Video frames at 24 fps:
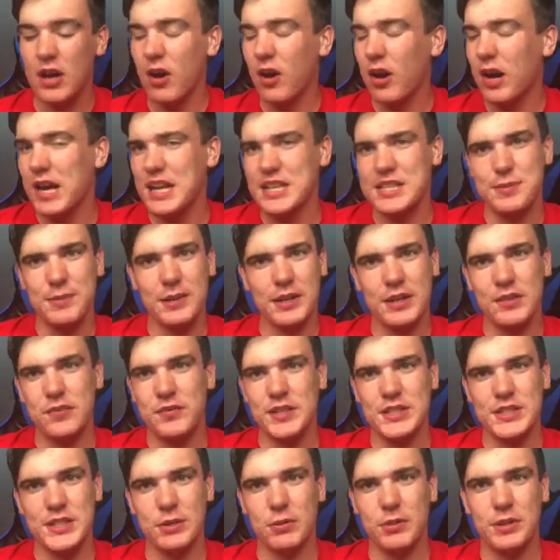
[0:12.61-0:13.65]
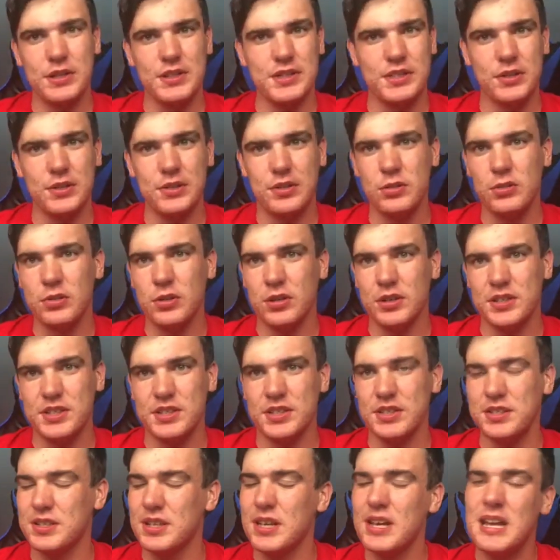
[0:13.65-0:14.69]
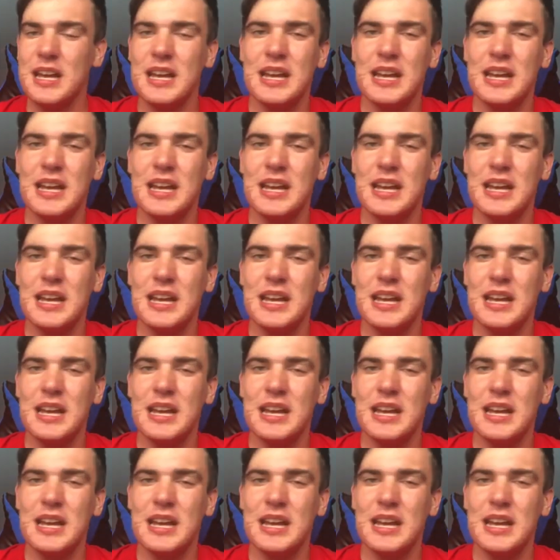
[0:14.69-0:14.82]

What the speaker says: I had to make a video on it so you guys could